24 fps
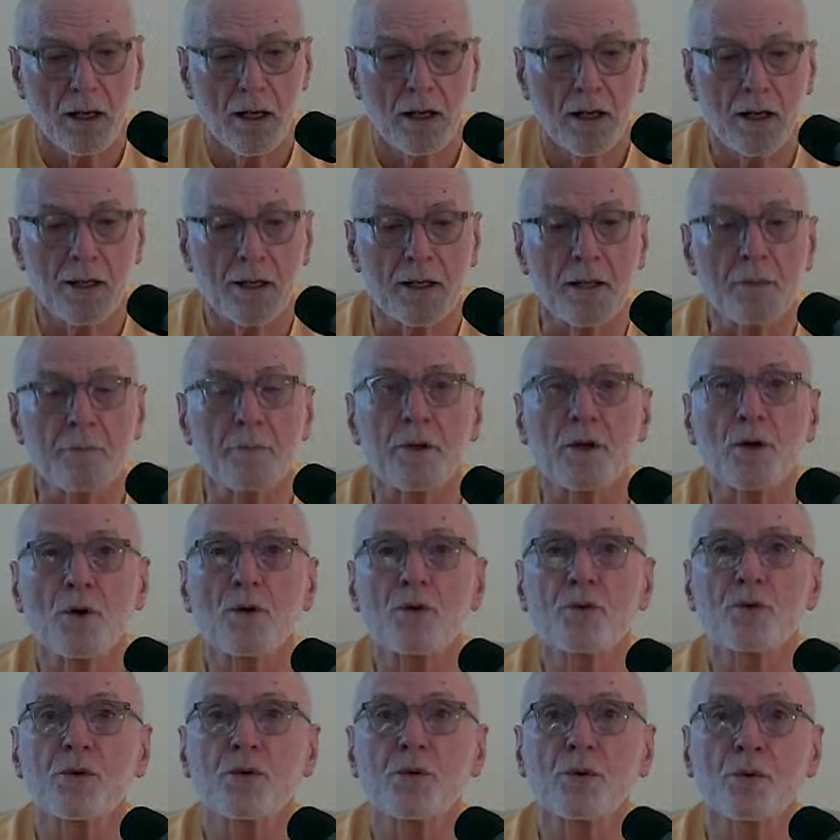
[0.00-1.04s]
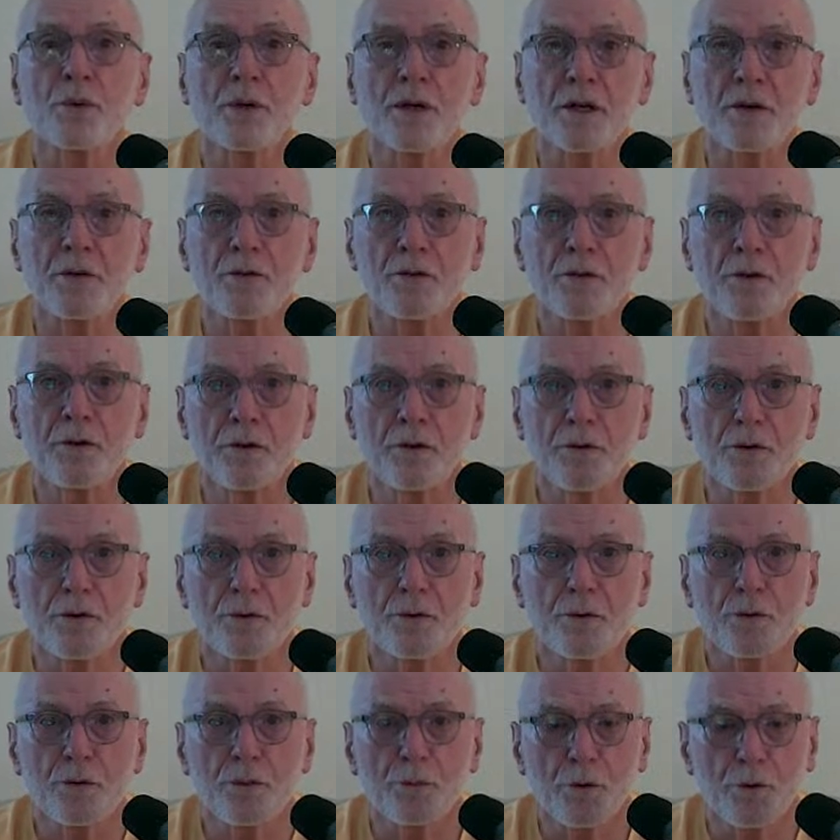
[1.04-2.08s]
And let me also read,
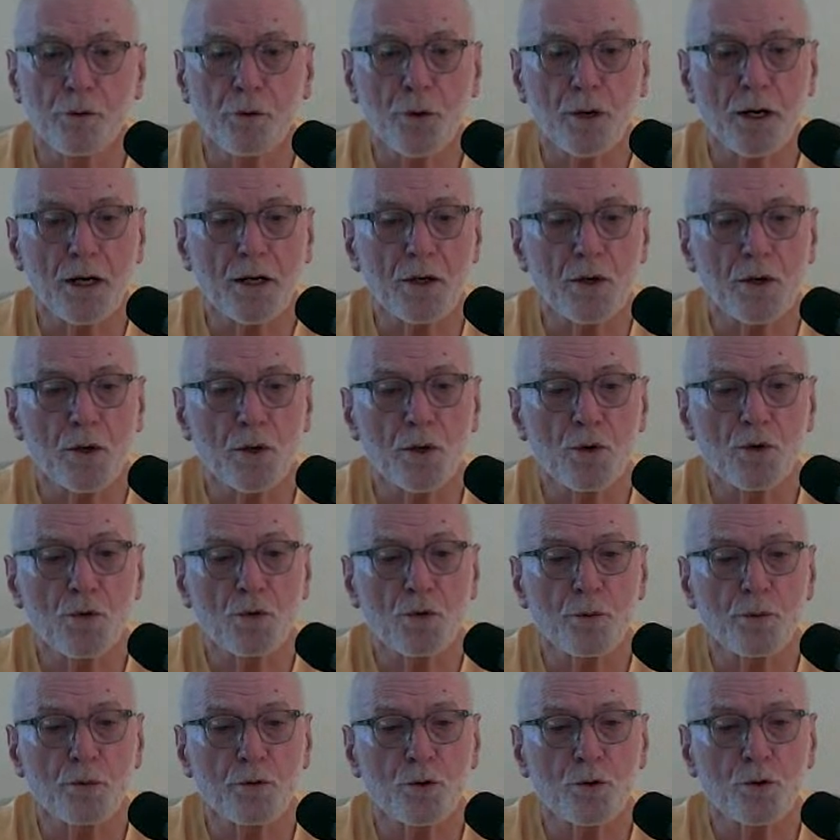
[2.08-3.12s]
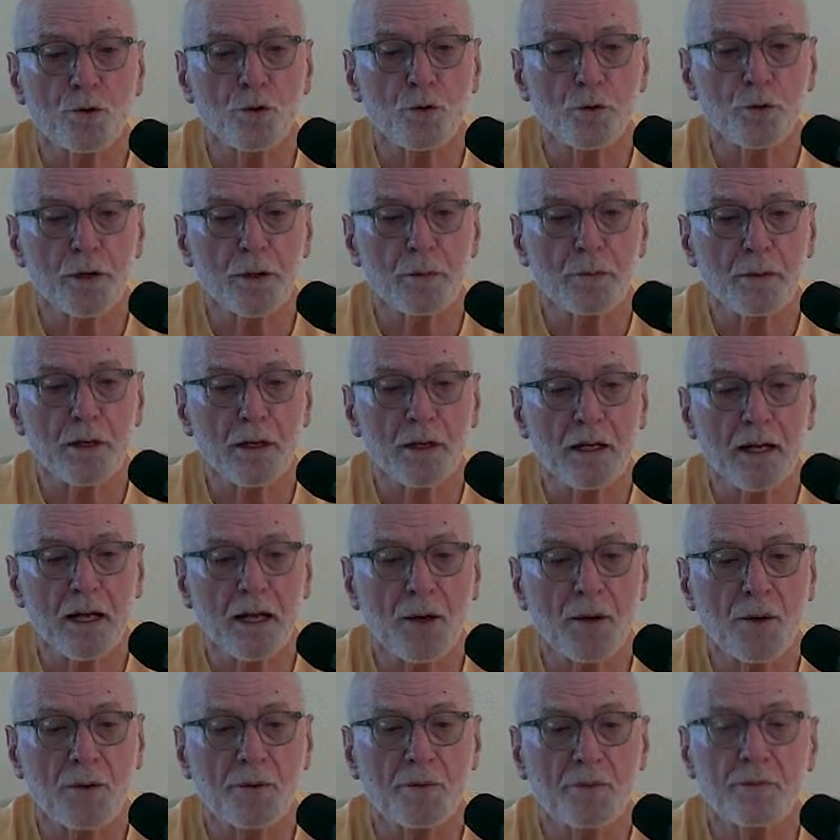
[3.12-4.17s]
before I close, from Josephine
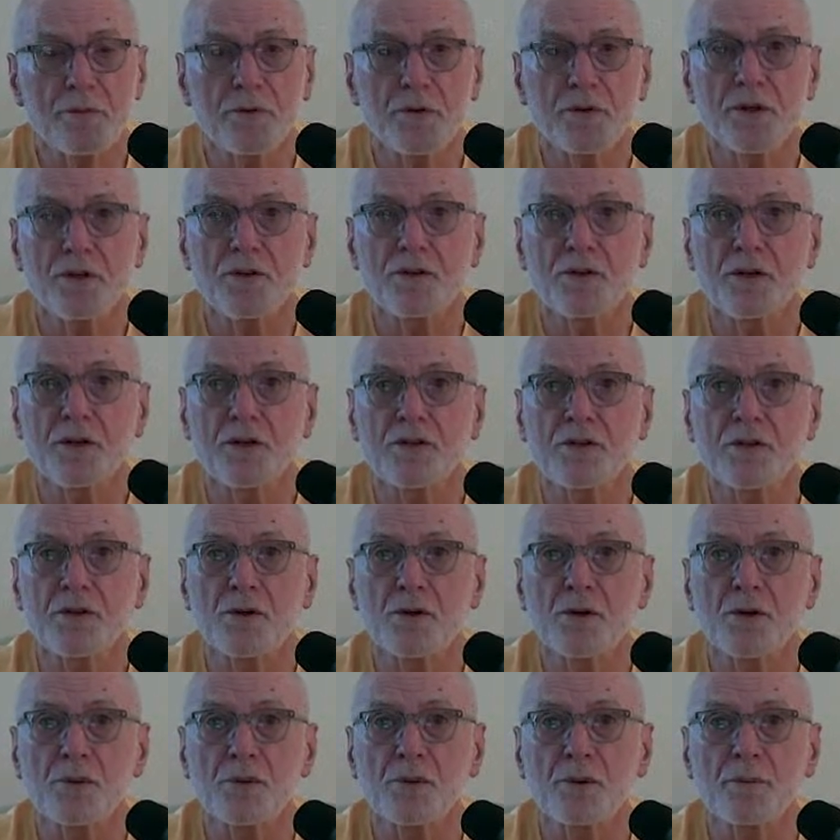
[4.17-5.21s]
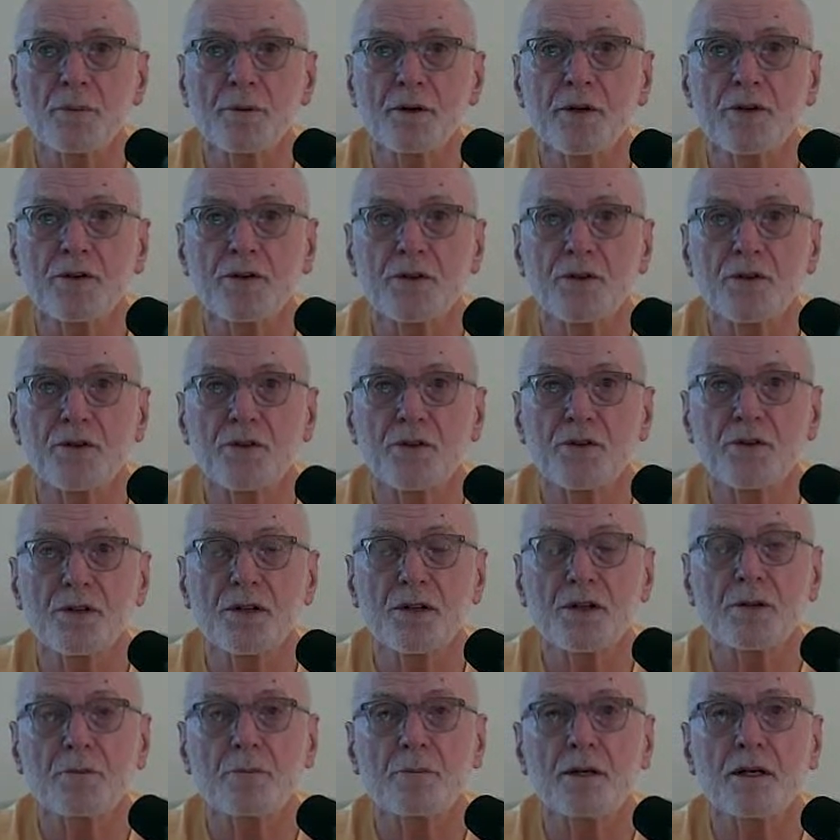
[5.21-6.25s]
MacLeod. She says in her reminiscences,
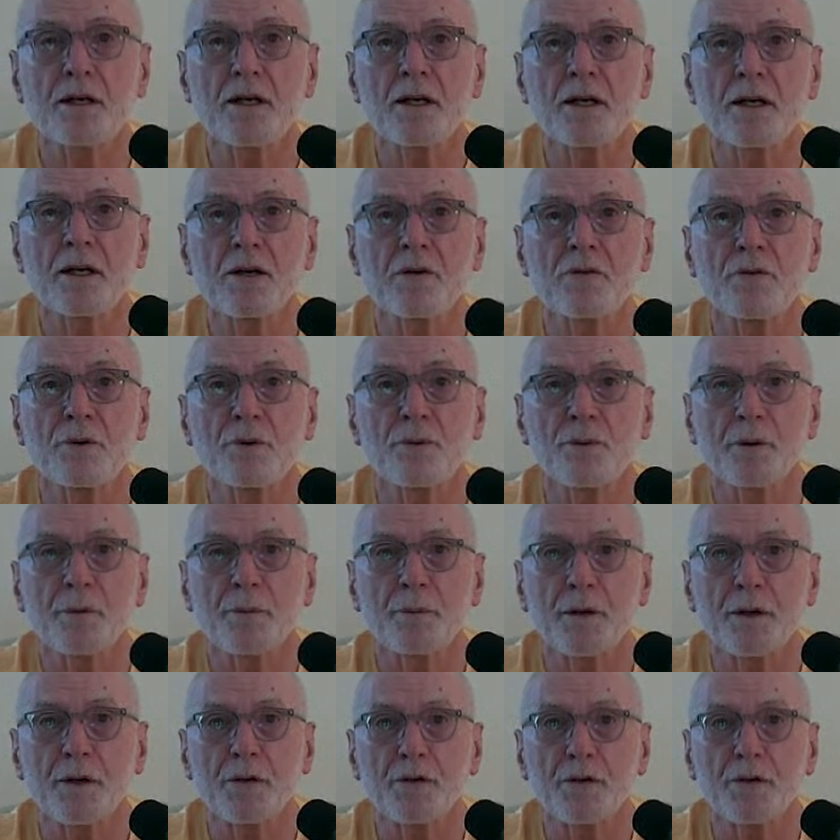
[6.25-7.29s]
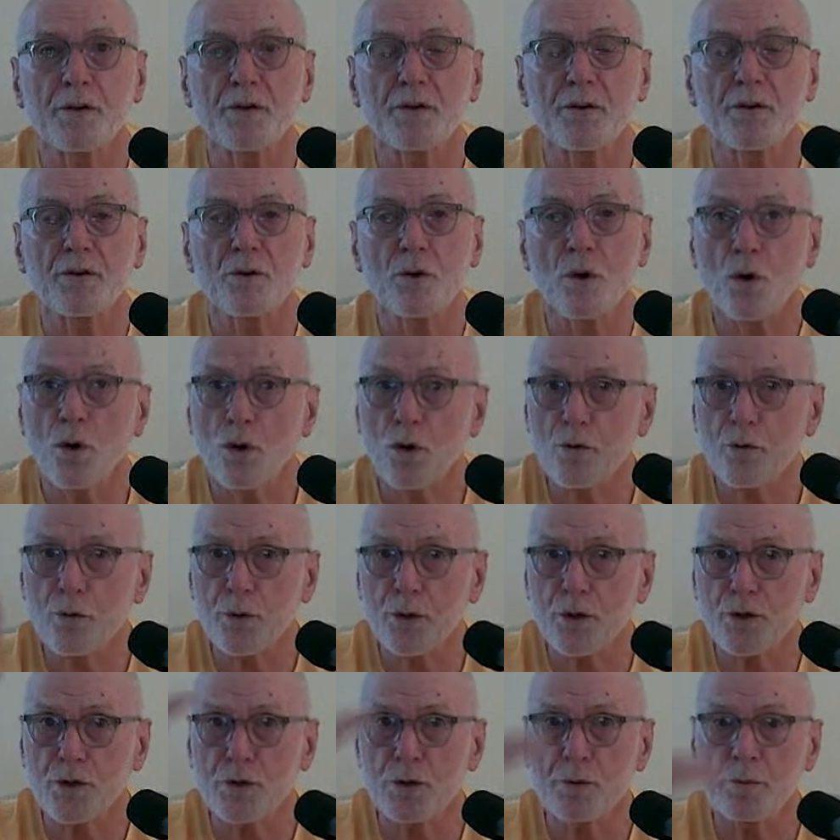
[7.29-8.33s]
at the beginning of her reminiscences, all of
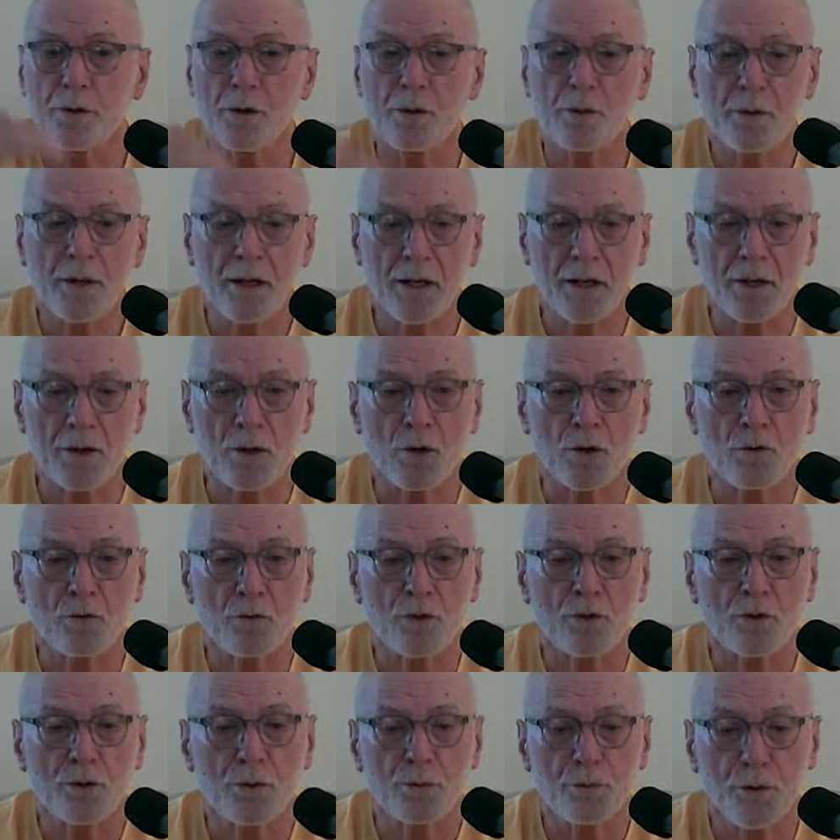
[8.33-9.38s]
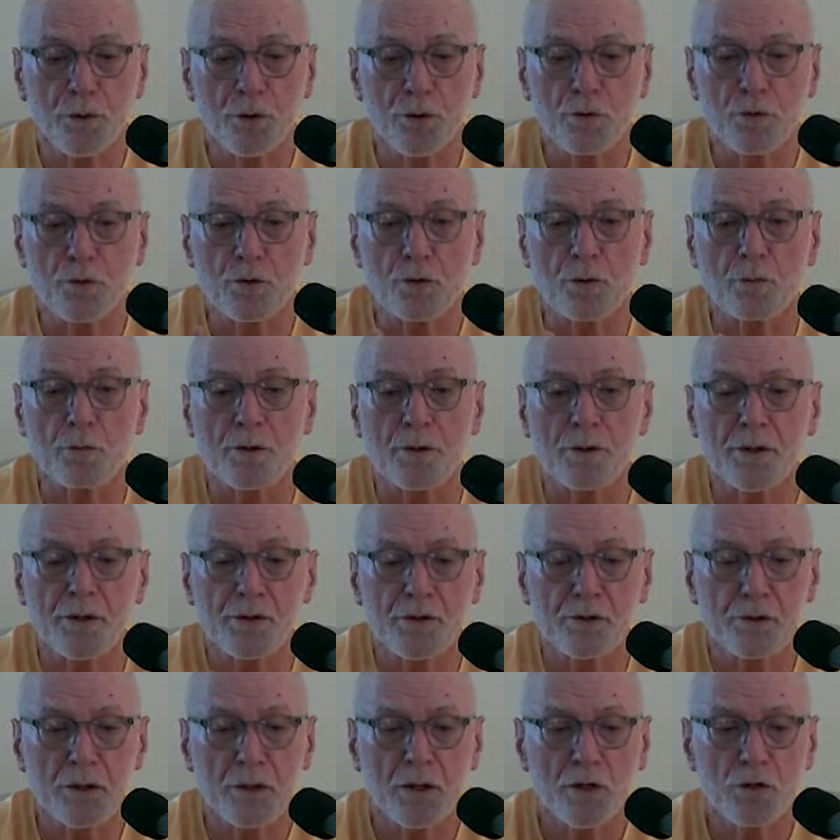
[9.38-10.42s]
which should be read, all of which are beautiful, but
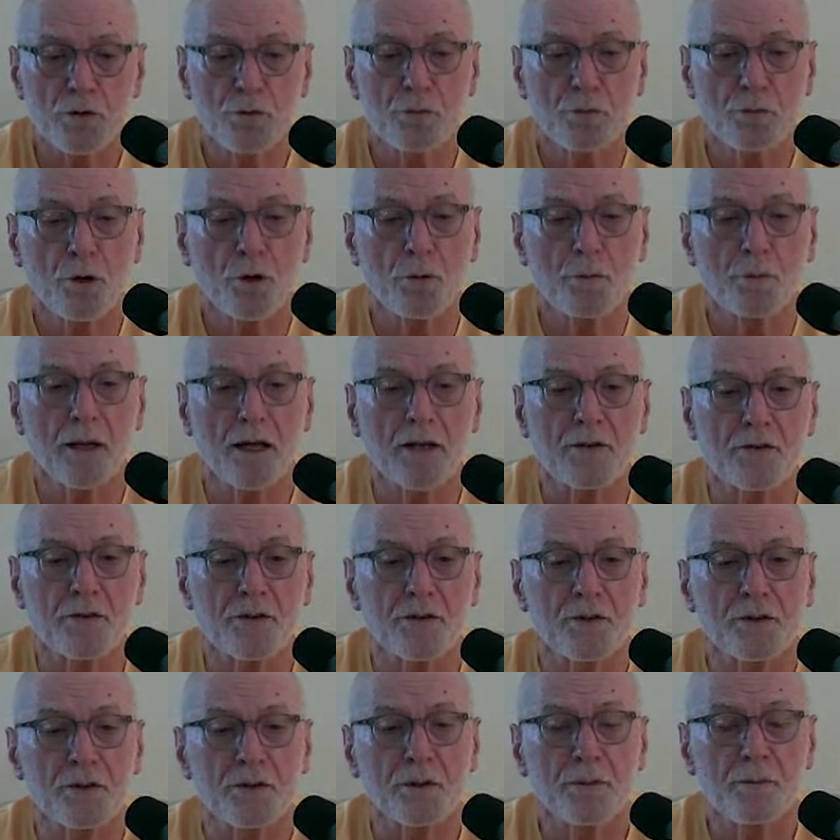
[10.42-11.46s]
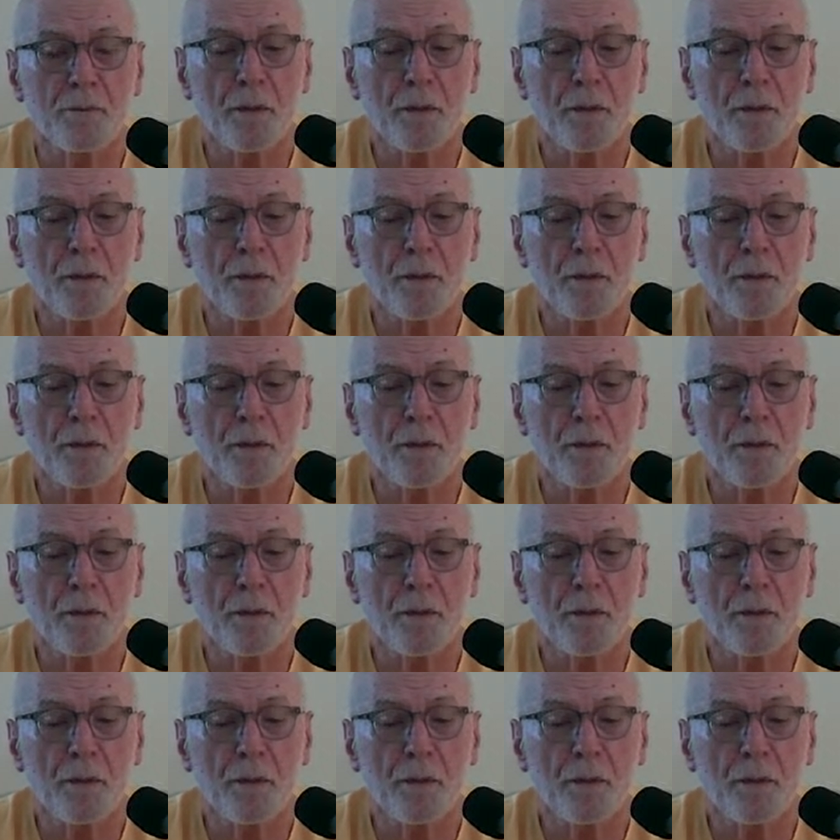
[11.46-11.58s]
this small passage.